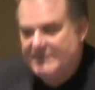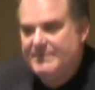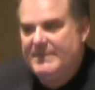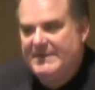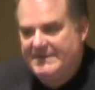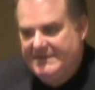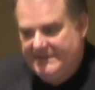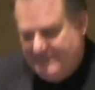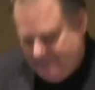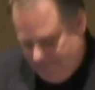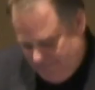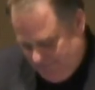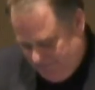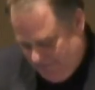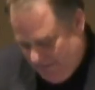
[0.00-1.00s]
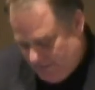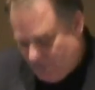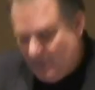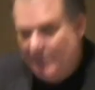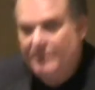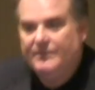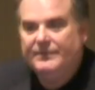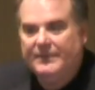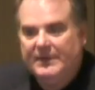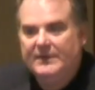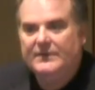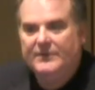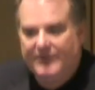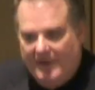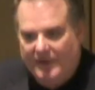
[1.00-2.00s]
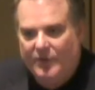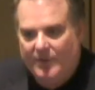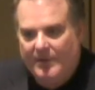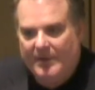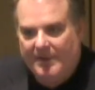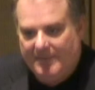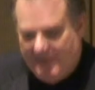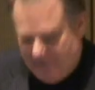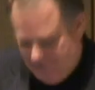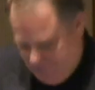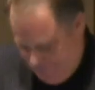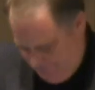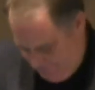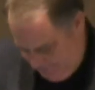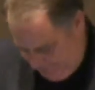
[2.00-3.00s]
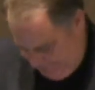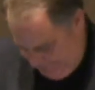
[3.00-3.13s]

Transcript: and explicit. So, thank you very much.